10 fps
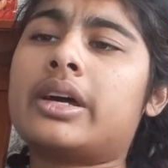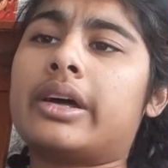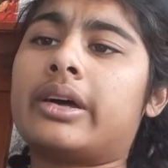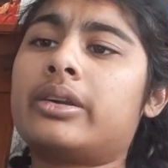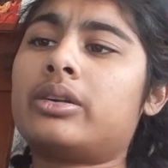
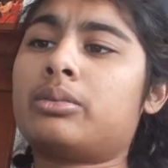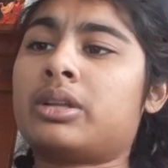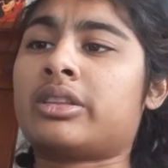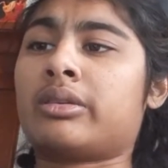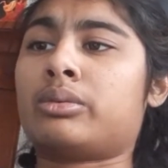I don't know
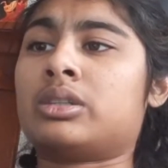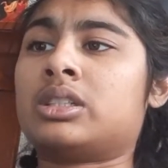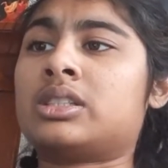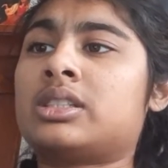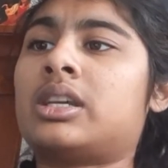about that one.
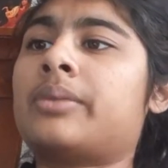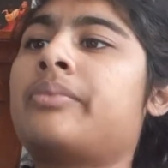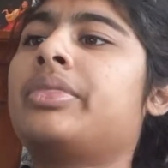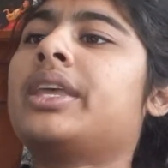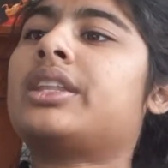Let's see.
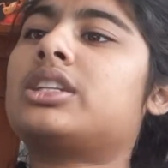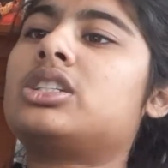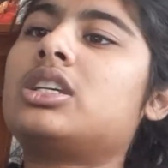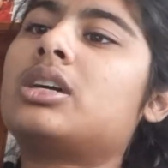The genie